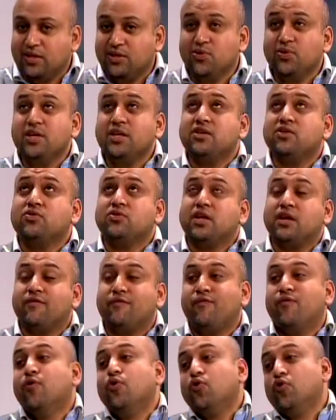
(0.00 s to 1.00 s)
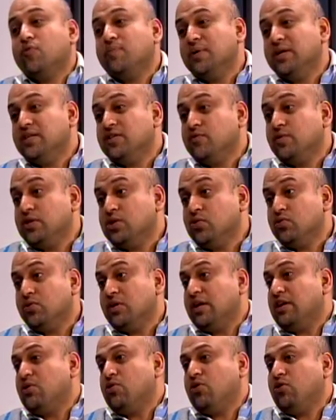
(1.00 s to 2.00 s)
You need to take 4 openers with you,
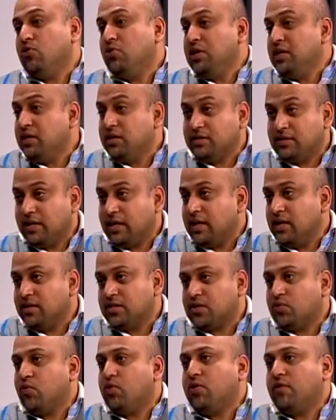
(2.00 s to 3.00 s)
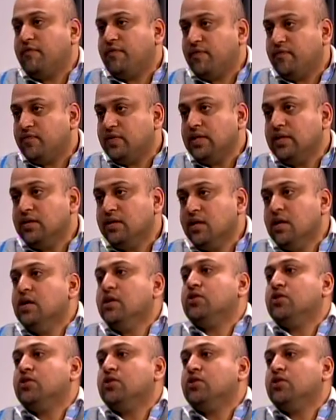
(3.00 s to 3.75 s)
and you're only taking a squad of 15.